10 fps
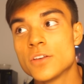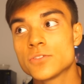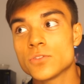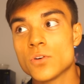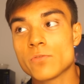
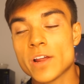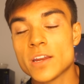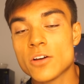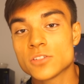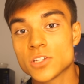So right
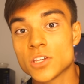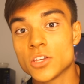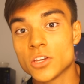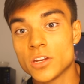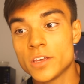now it's
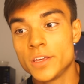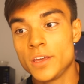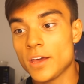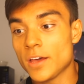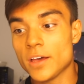looking good
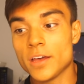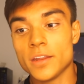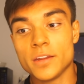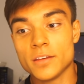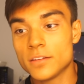
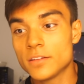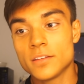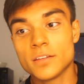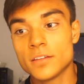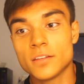and
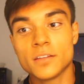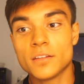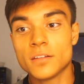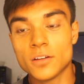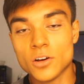
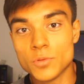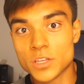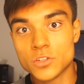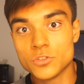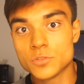all we
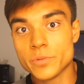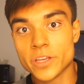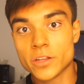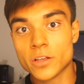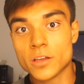could do is
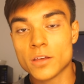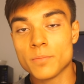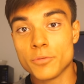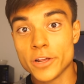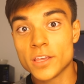bring in,
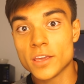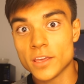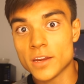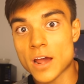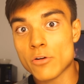bring
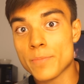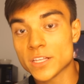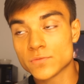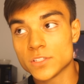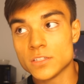in our
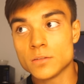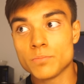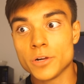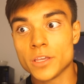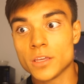best physique,
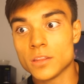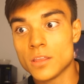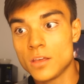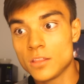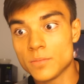bring in
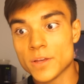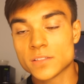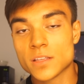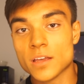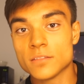the
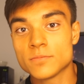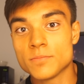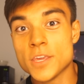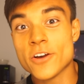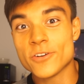best that
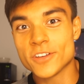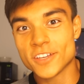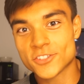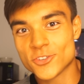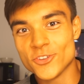Miho,
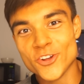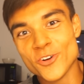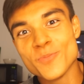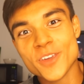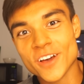
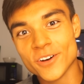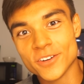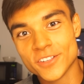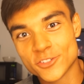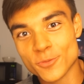Excuto, Miho,
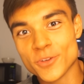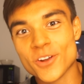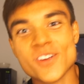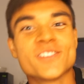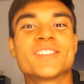
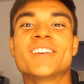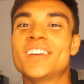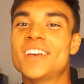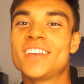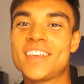Sopiarz
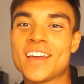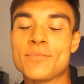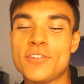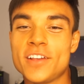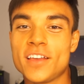
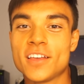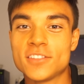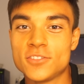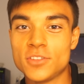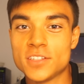can bring
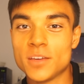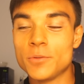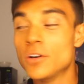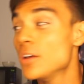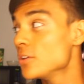to the
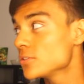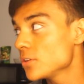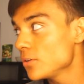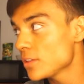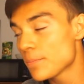table.
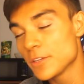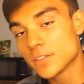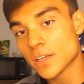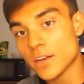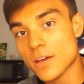So that being
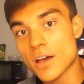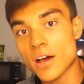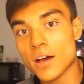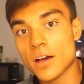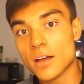said,
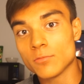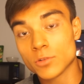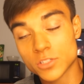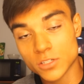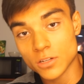uh,
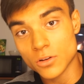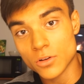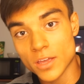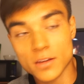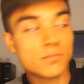we're just going to go
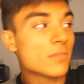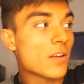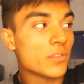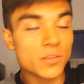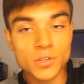get
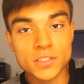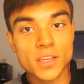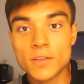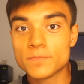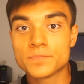everything we need to
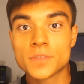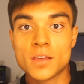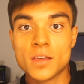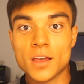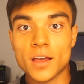get
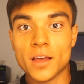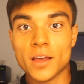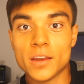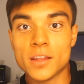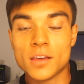
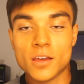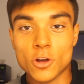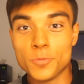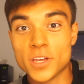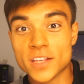and I
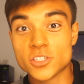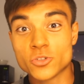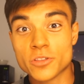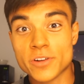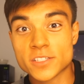hope you guys
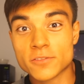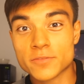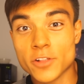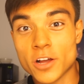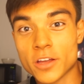enjoy the rest of this
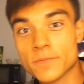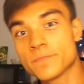vlog.